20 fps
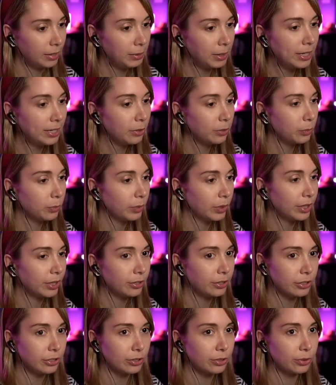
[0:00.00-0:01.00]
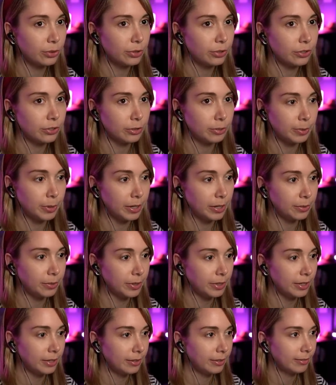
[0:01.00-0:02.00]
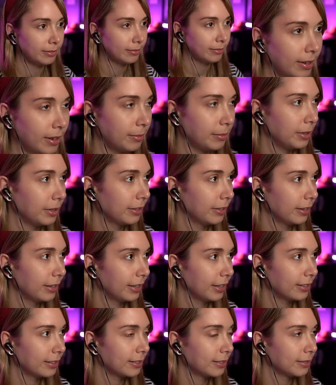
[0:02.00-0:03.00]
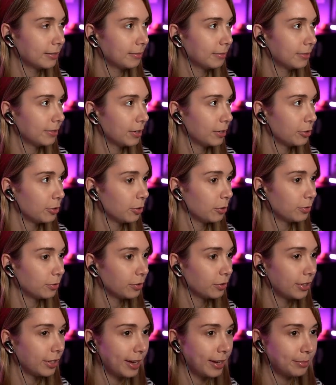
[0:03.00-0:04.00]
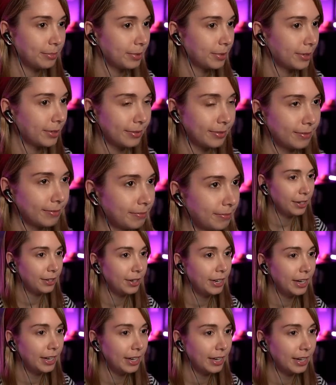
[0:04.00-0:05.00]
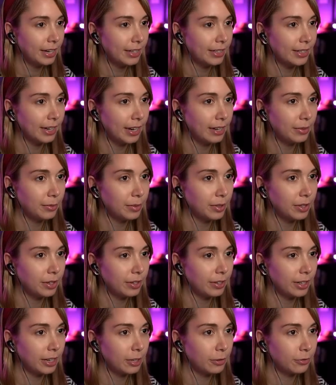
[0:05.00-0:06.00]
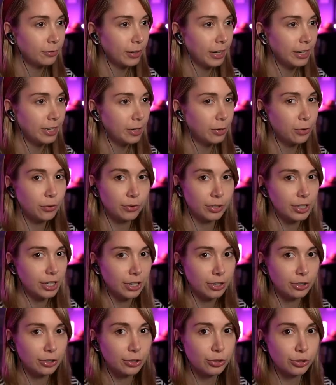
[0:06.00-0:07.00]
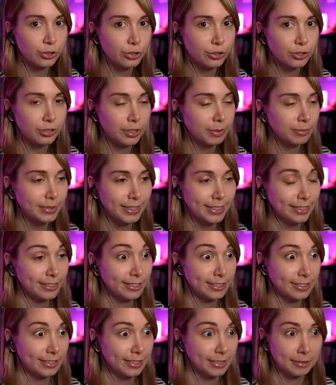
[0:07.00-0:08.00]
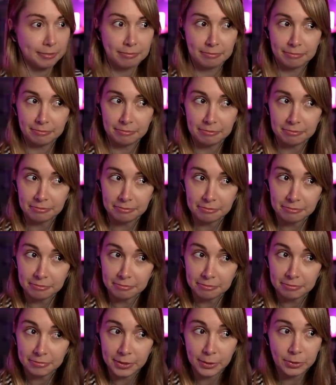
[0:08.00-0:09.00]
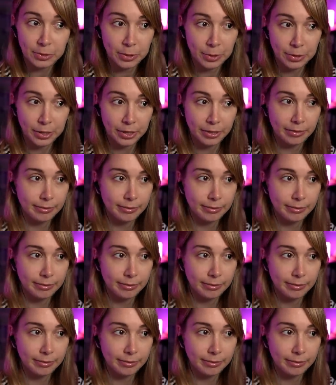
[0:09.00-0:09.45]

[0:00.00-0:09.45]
They make the weirdest noises, by the way. I mean, I guess they're known for that. But hearing it at night when they're like fighting over territory or something, it's just like, what's going